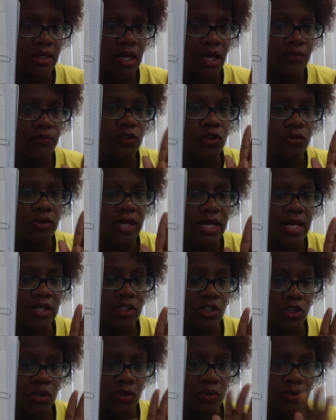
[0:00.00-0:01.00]
if you
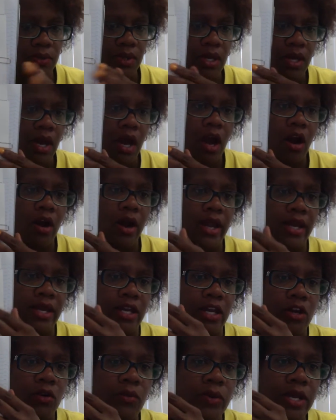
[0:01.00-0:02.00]
need to. All right,
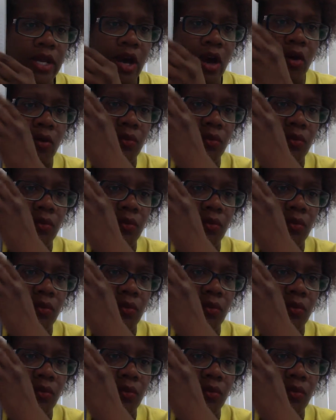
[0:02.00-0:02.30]
here we go.